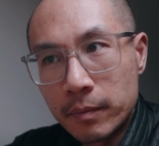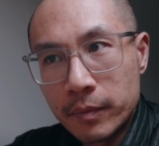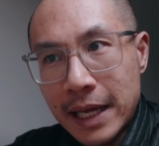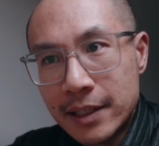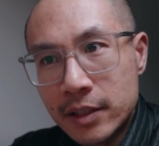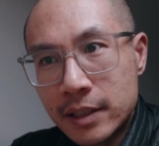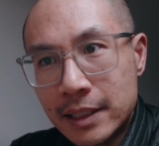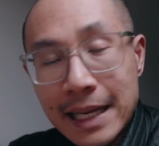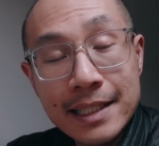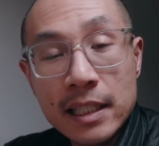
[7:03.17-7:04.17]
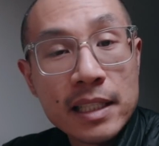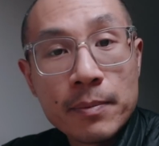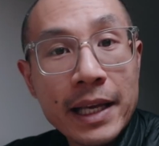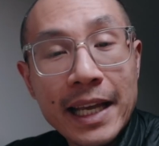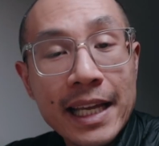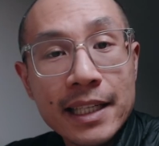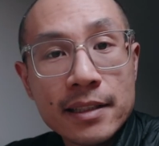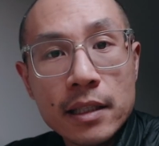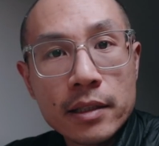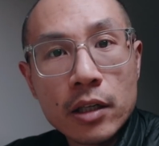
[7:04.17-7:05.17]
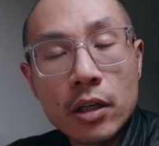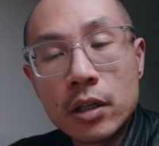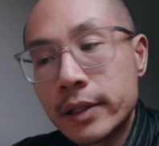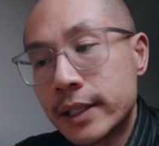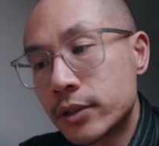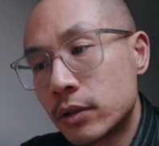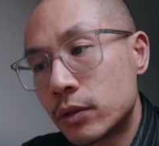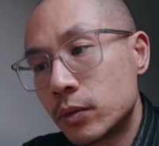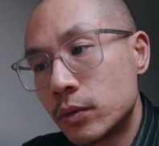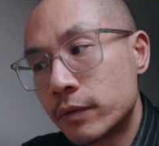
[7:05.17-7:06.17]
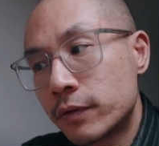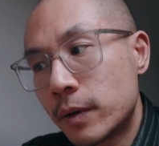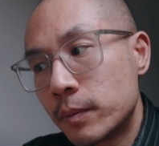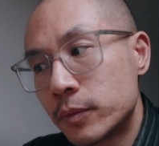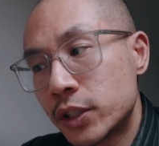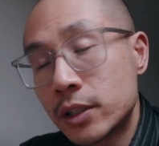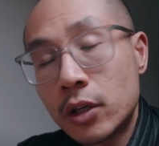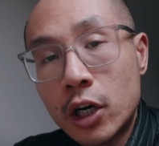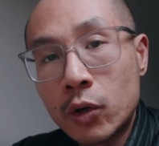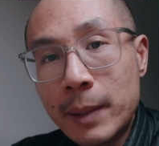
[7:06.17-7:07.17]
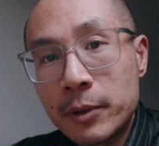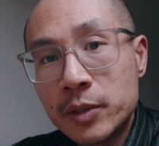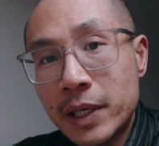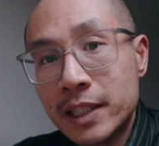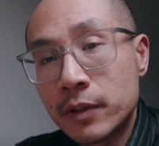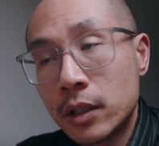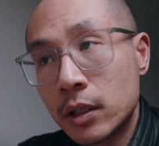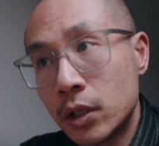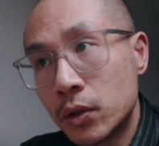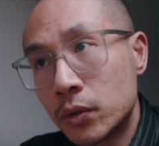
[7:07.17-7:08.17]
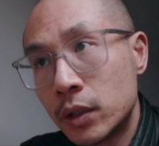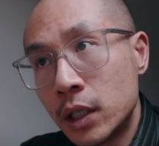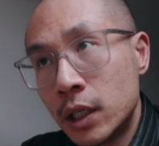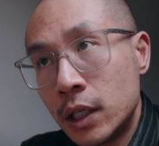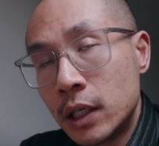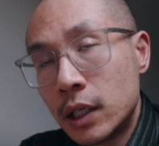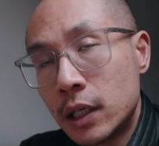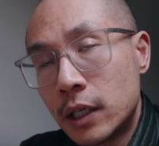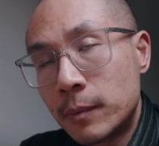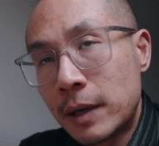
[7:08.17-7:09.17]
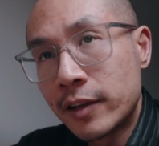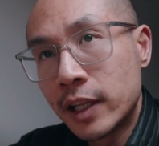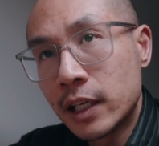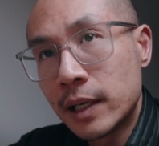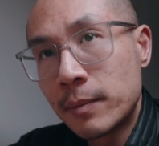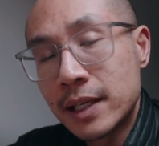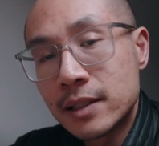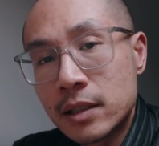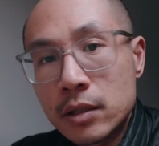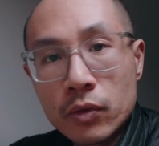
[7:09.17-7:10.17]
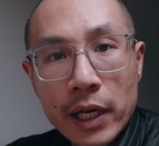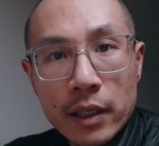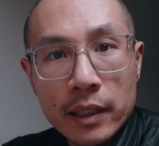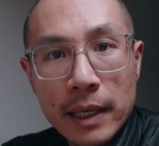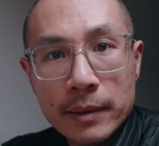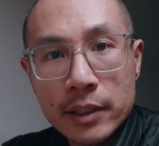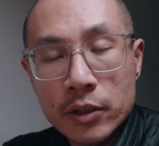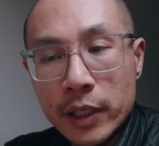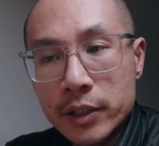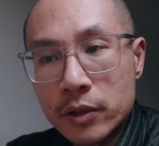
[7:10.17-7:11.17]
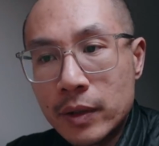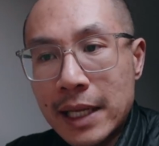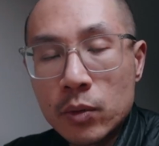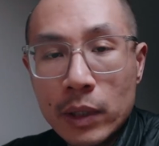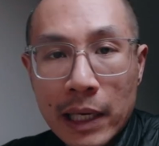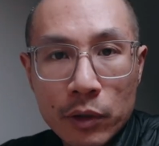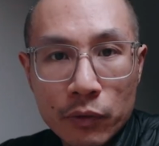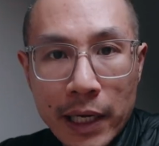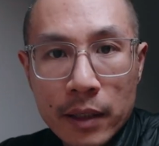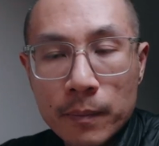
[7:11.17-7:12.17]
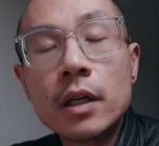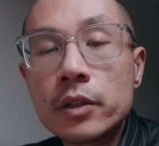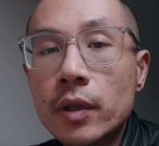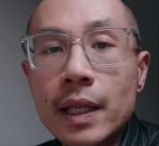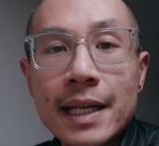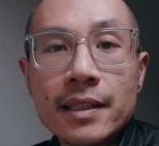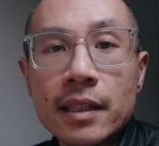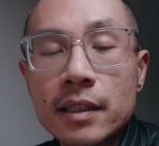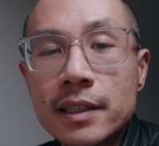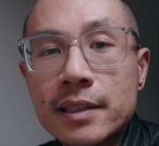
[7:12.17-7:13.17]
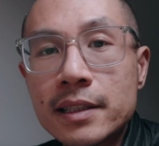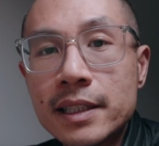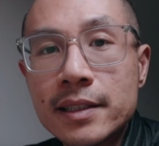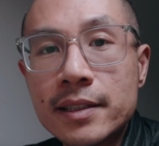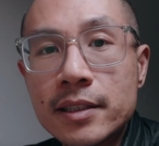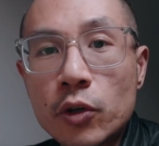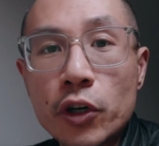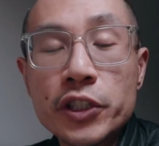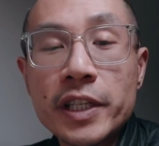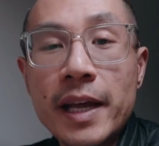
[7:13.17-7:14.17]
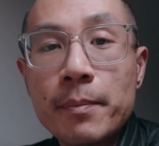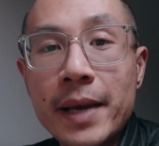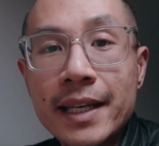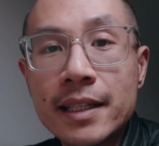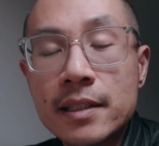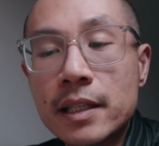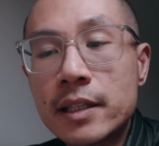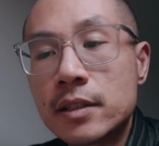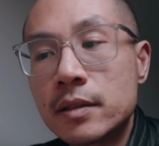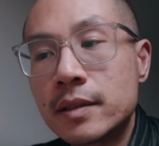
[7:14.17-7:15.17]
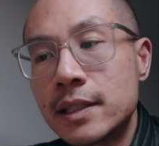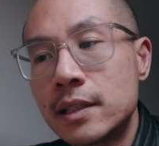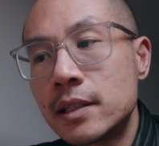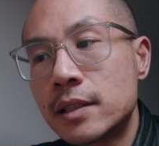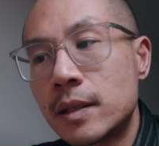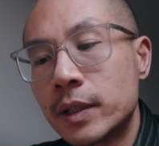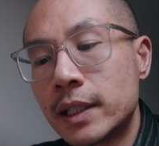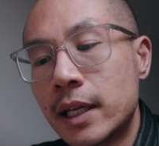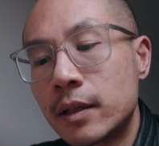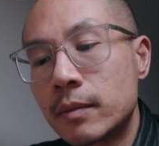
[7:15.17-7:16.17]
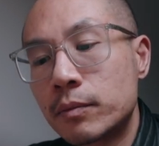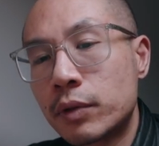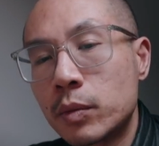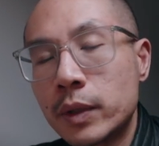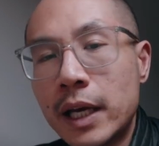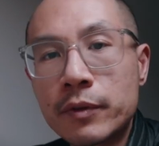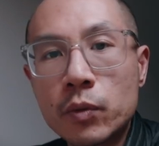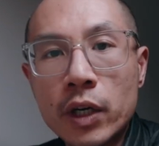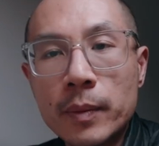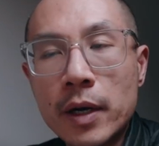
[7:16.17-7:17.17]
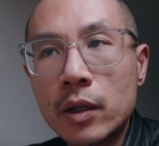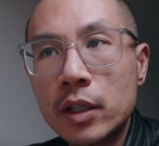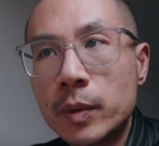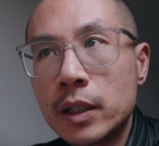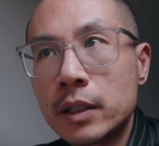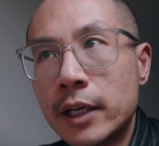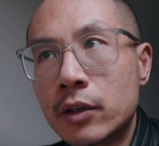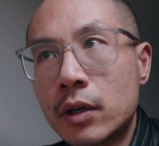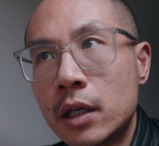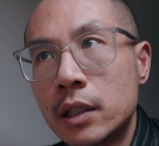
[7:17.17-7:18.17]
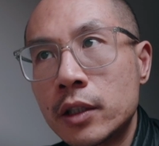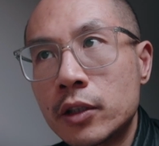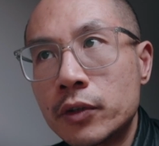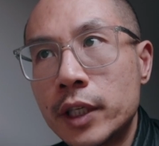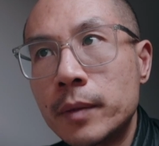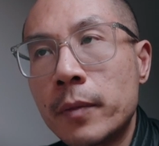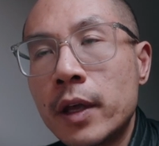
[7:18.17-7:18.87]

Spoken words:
that doesn't make any sense at all. And so from just an ROI perspective alone, I think it makes sense to rent in that situation. So that's when I would rent. So the last thing on the list is storage and maintenance. And this is something that probably have to worry about a little bit later on in the career.